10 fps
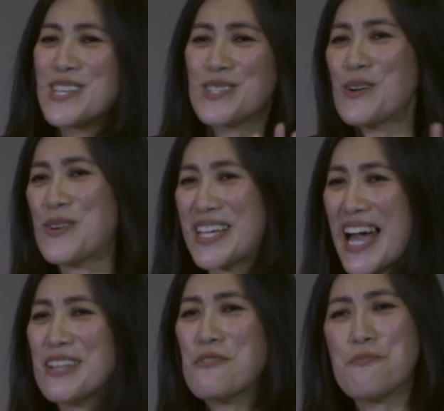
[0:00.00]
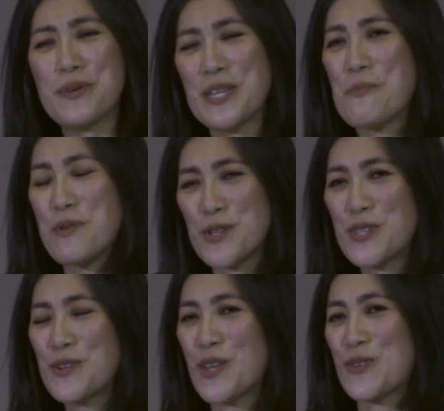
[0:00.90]
So kind of, you know,
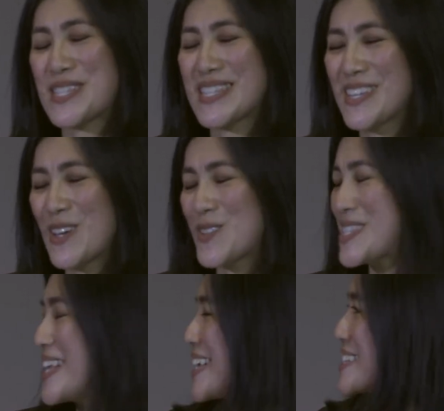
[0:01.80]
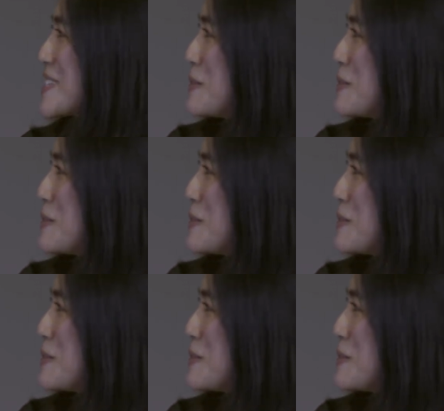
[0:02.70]
pursue those things.